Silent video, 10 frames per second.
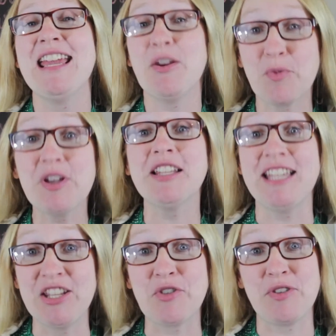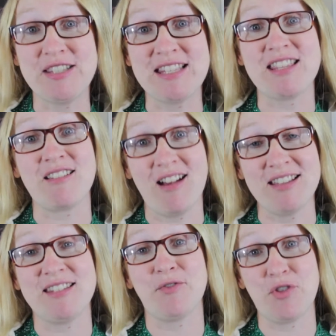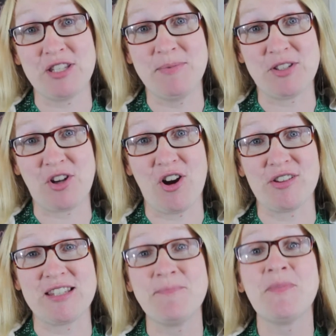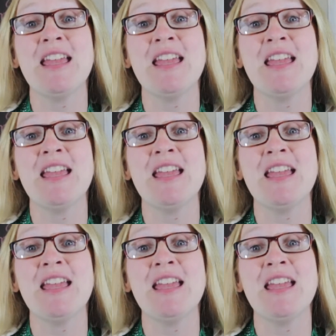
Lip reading: it really increases the cost of Christmas cards.